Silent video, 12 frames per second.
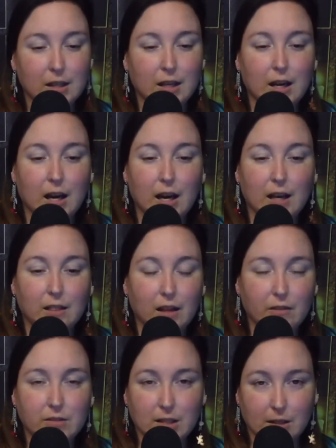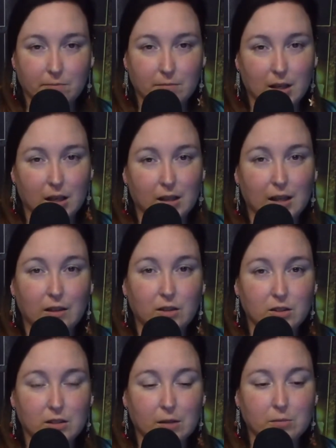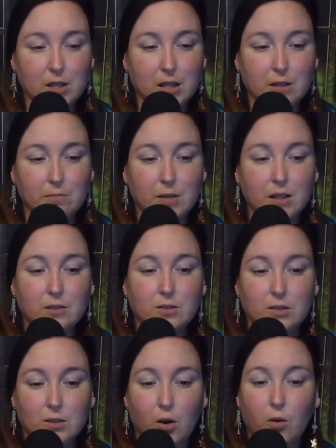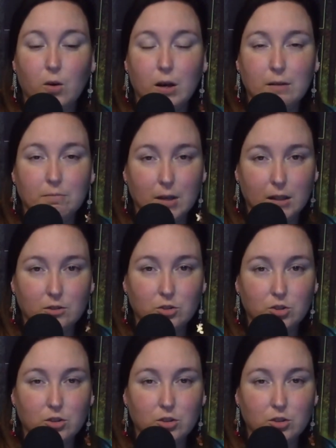I loved him and I looked up to him so much."